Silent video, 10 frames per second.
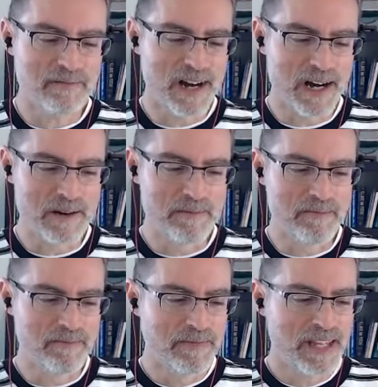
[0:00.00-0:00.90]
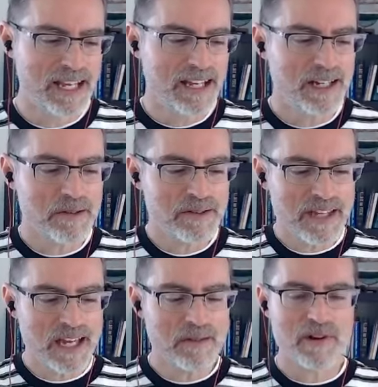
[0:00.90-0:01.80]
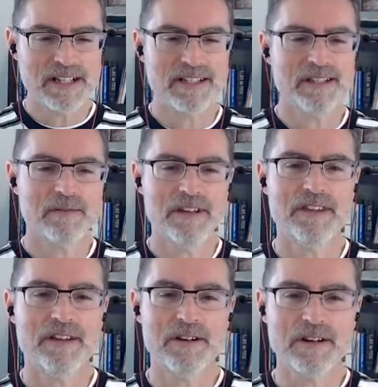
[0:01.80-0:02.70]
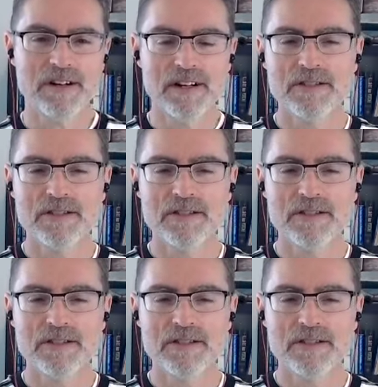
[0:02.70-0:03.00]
you know, staying present with your